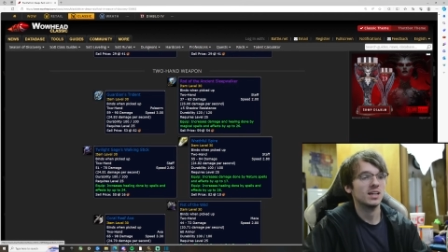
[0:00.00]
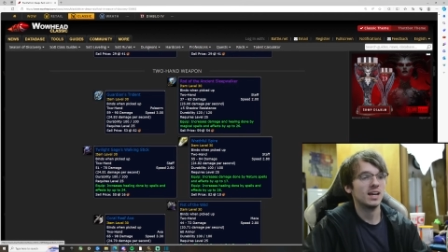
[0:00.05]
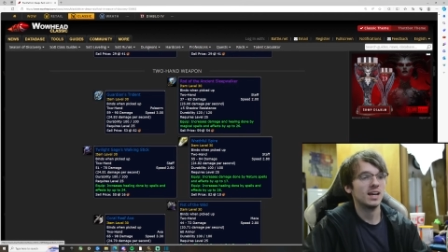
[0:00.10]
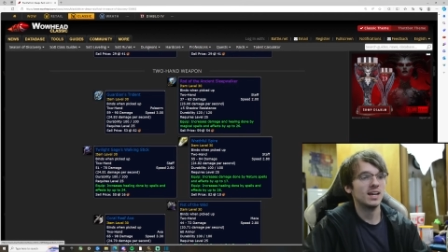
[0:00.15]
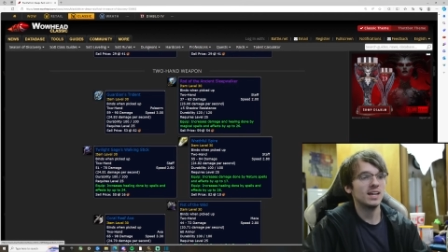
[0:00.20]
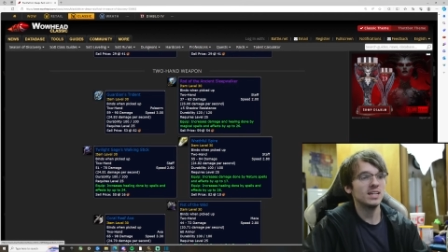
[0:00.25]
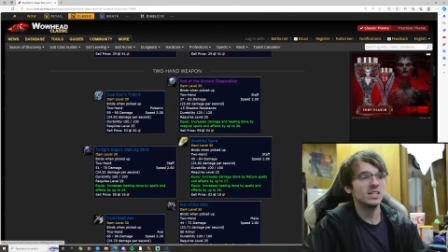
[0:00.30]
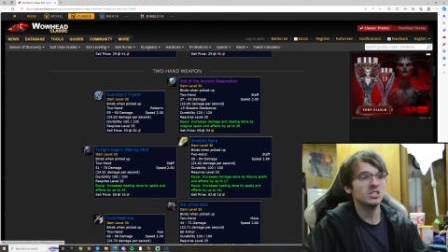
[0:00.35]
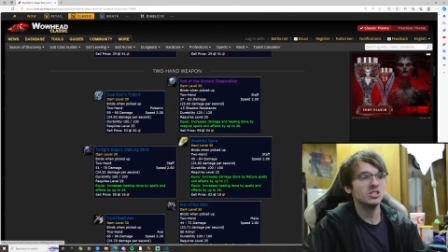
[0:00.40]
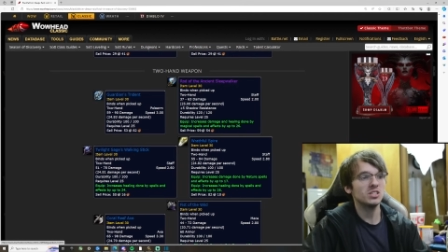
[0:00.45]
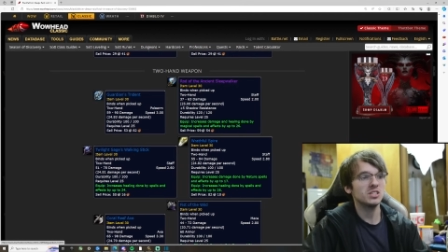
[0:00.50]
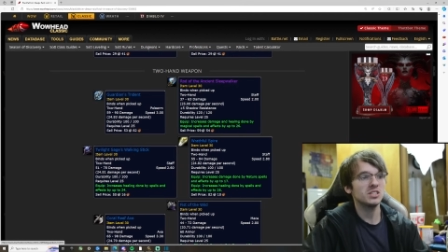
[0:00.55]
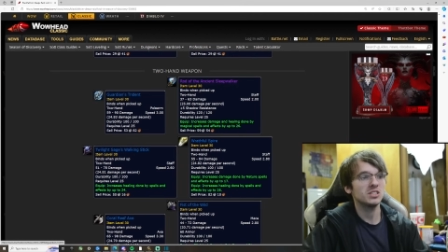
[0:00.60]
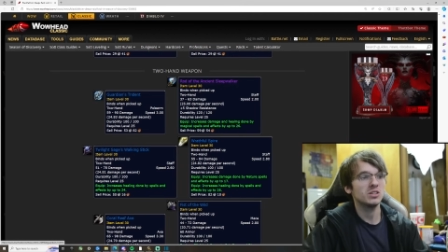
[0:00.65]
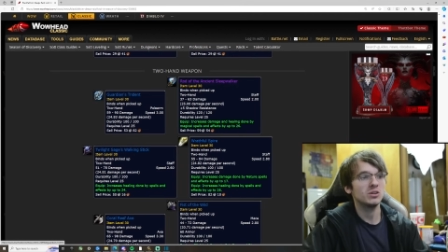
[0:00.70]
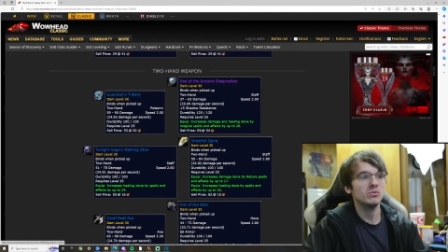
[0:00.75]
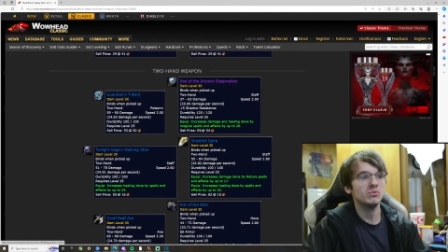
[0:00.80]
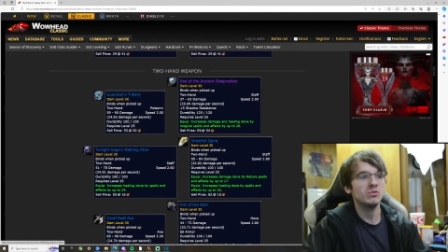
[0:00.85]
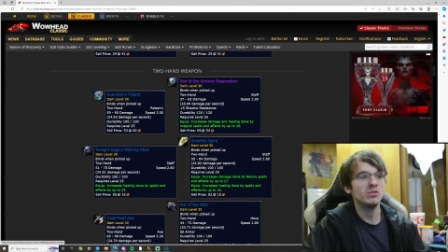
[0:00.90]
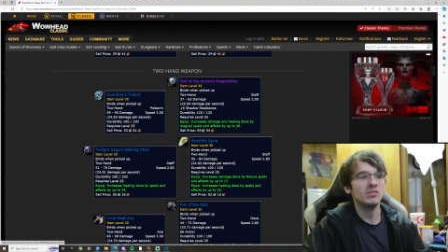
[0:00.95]
I actually
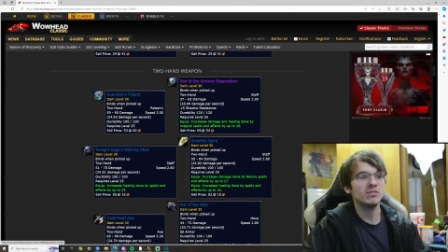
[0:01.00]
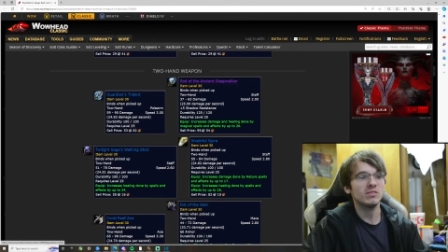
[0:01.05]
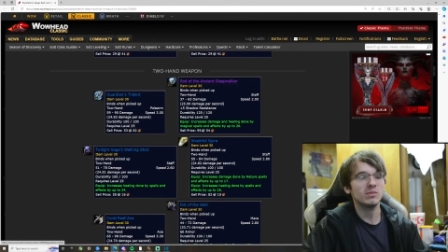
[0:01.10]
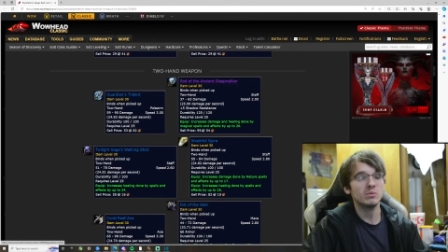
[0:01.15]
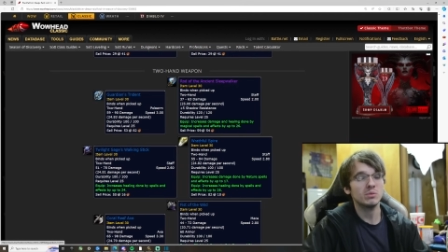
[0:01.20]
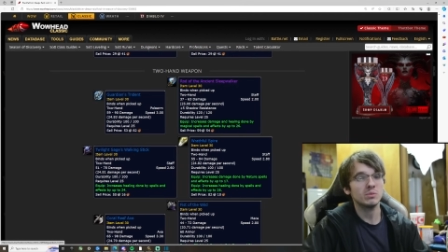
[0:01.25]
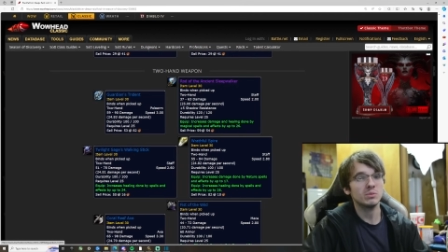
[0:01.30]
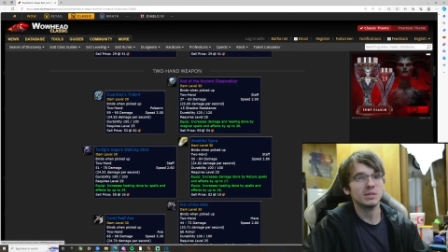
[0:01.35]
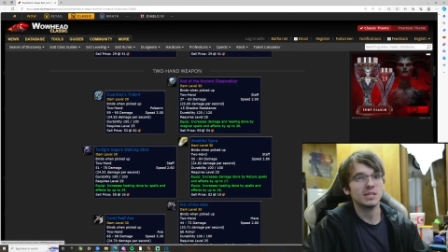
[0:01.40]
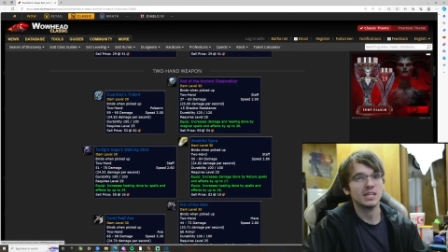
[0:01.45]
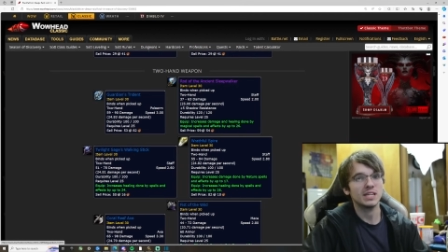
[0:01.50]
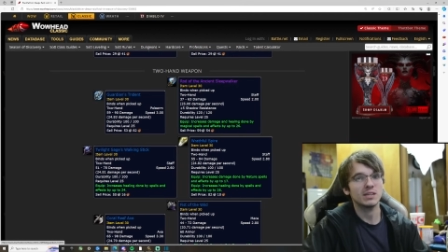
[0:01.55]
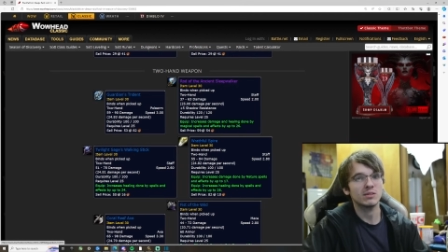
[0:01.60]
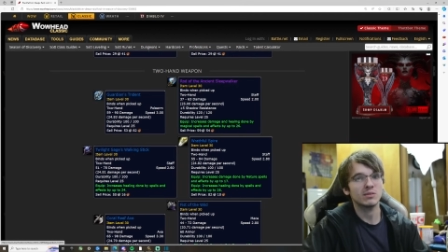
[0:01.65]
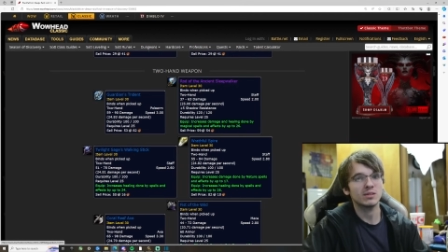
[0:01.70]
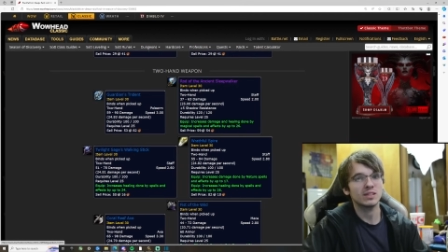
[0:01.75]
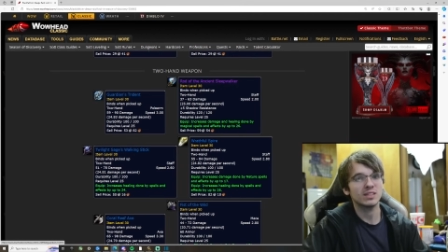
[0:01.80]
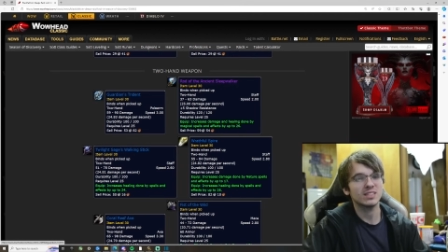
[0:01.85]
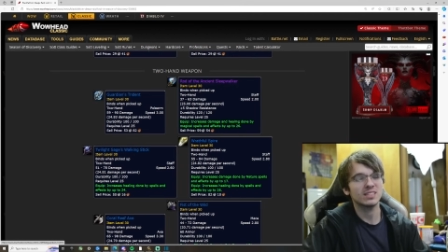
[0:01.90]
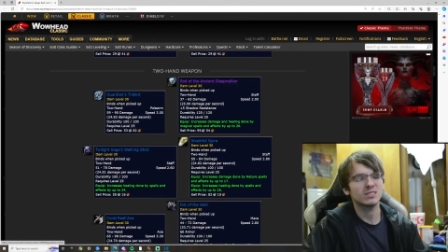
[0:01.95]
don't know if I'm going to be getting
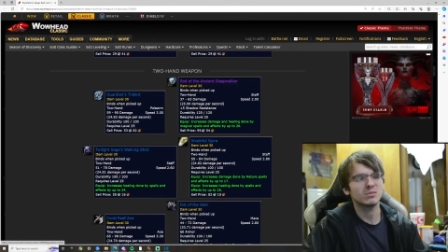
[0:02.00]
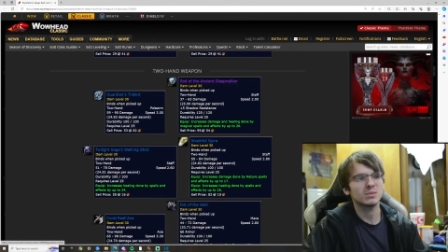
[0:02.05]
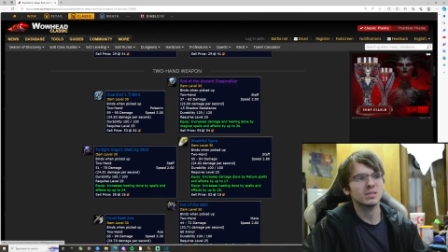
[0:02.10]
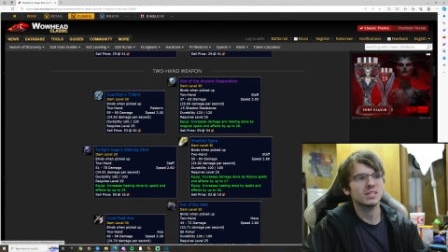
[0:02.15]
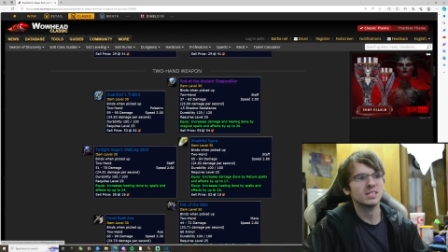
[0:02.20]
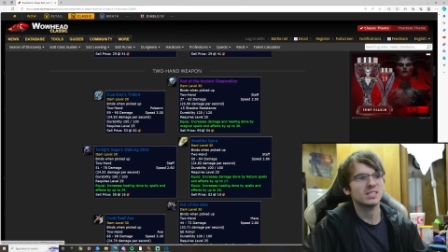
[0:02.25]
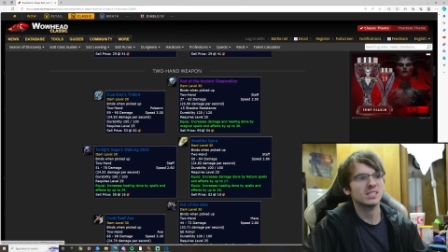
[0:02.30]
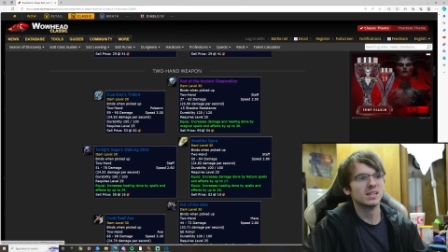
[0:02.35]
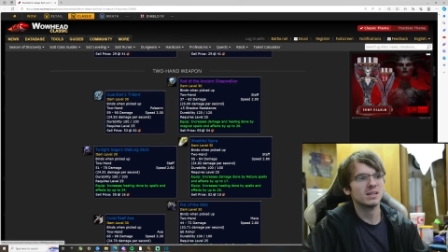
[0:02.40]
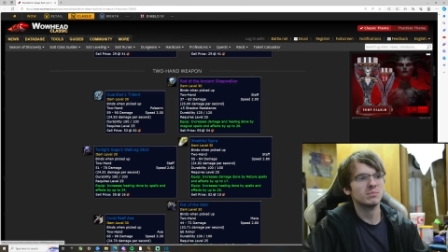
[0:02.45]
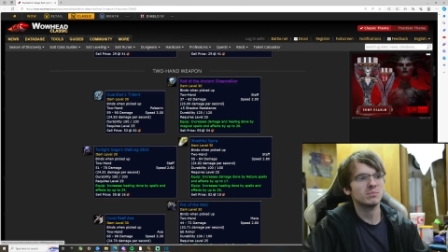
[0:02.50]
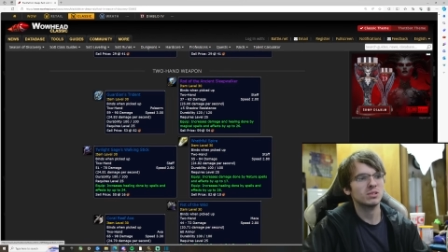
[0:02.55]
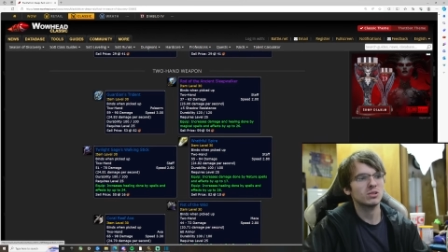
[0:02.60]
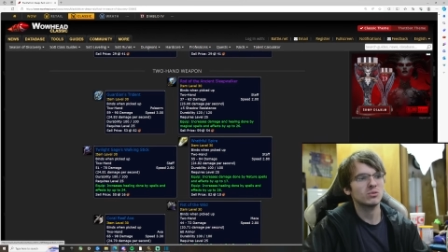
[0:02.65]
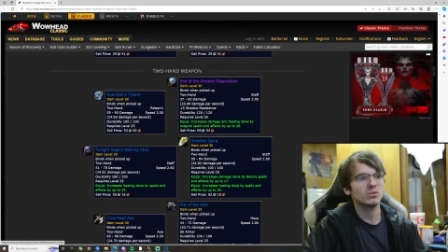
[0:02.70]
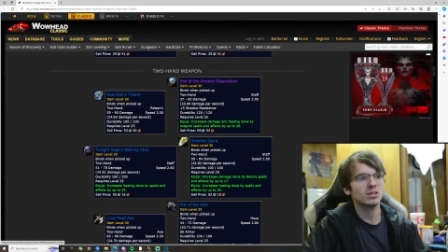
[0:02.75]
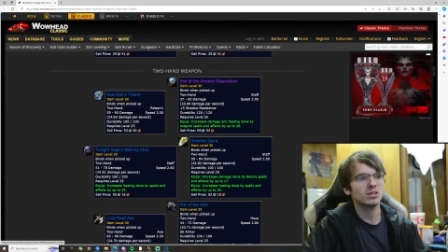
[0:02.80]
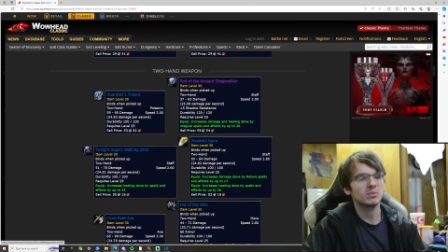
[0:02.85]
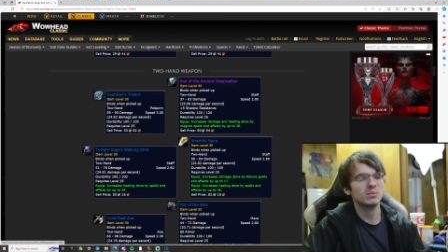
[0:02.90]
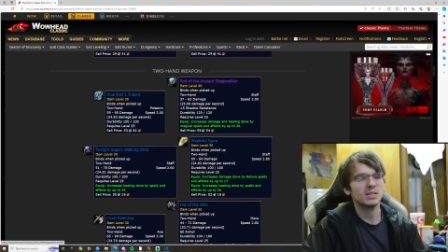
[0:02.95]
one of these because I'm
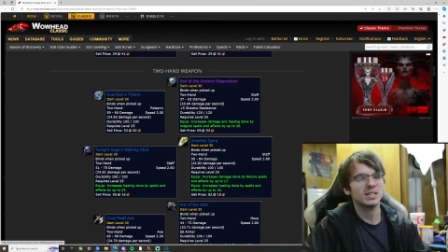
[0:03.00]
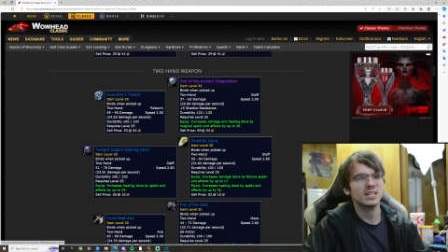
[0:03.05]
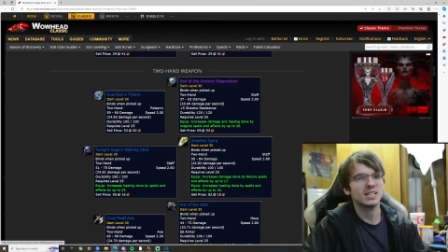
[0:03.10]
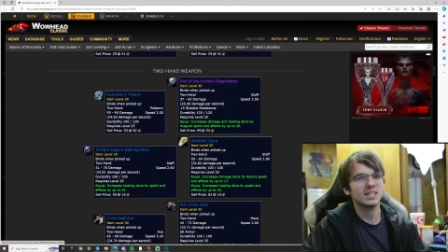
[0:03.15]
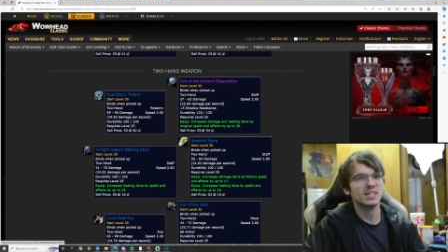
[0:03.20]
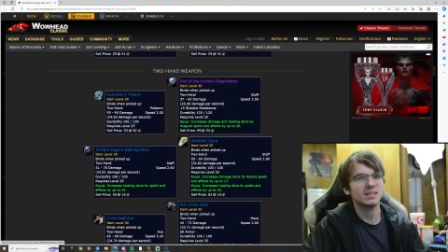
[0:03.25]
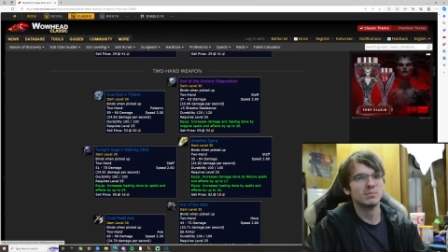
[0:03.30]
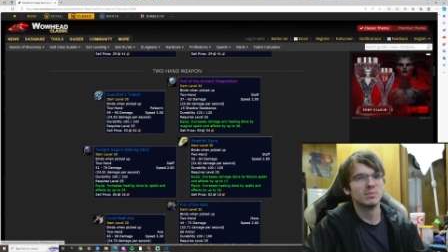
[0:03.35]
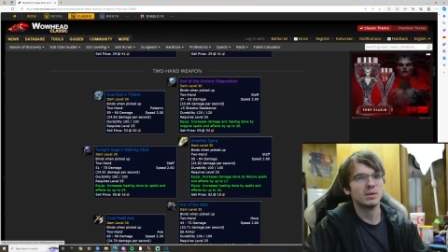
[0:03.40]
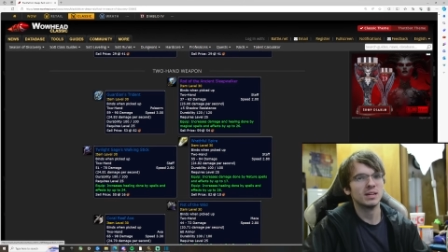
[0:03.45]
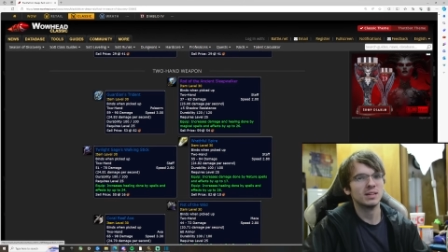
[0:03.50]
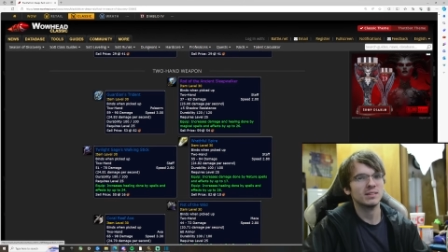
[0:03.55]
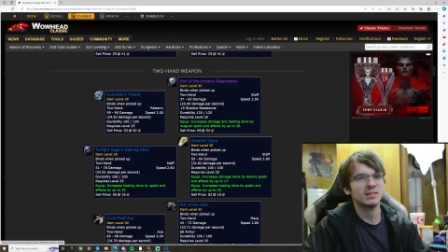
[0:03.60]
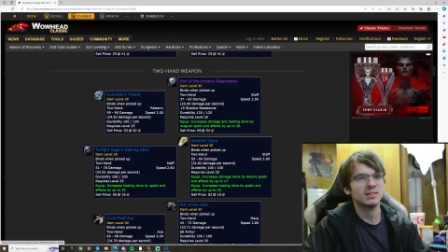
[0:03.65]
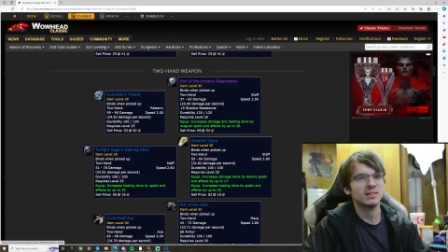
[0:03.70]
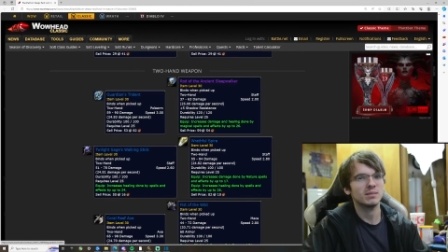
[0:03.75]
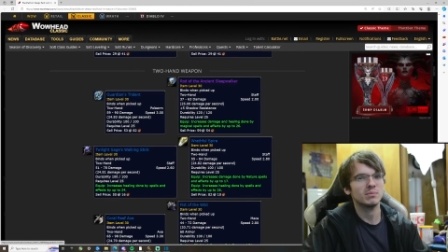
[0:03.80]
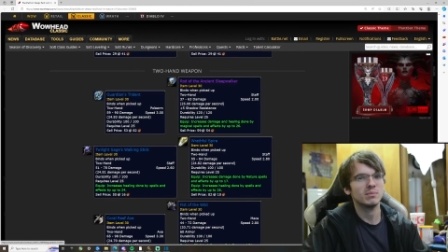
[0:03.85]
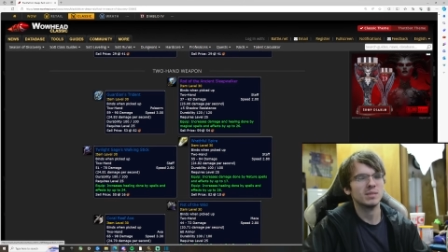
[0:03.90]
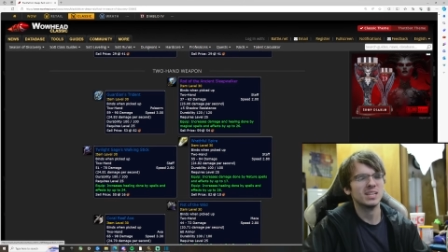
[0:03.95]
going to be getting the
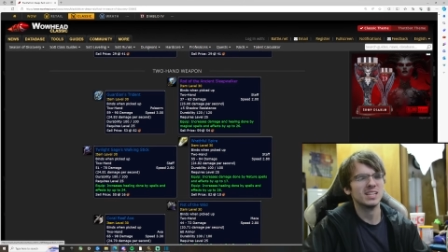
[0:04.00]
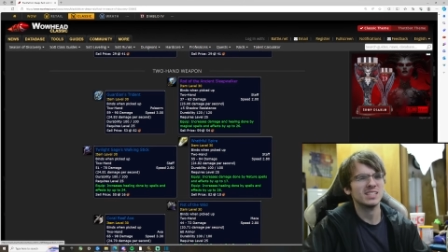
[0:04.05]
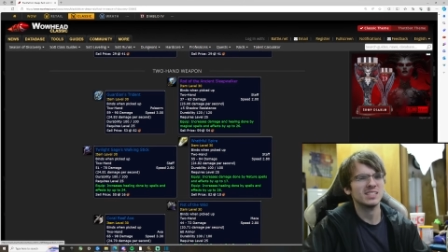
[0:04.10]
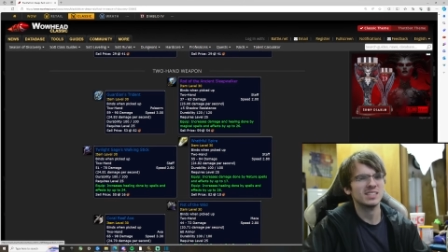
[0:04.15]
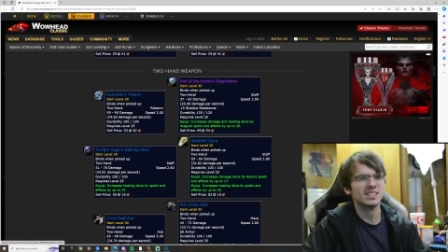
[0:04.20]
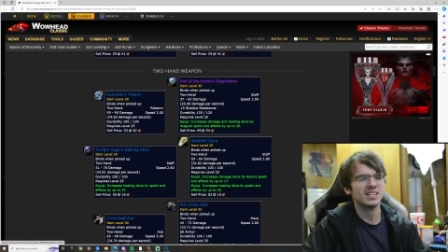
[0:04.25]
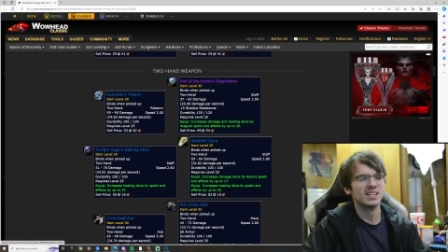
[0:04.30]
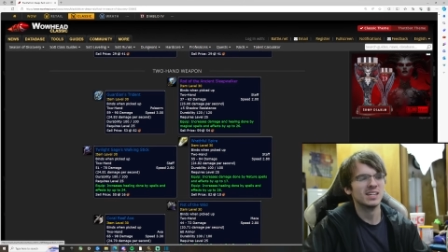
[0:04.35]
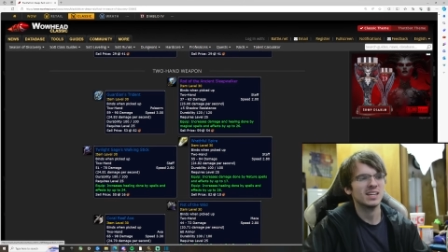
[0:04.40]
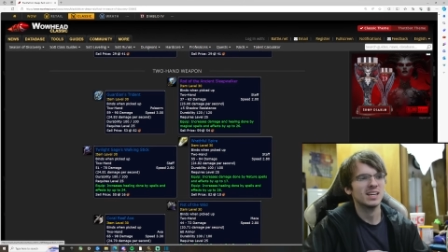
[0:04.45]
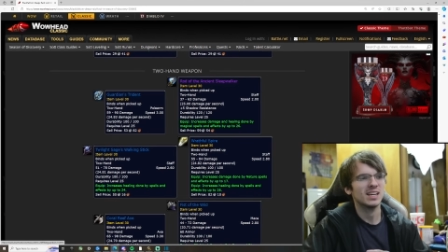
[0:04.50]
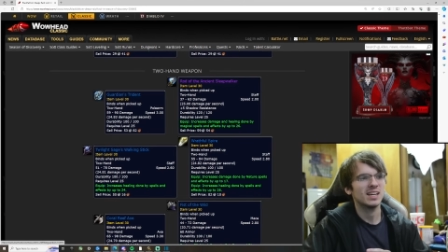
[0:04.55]
Paladin Mace, and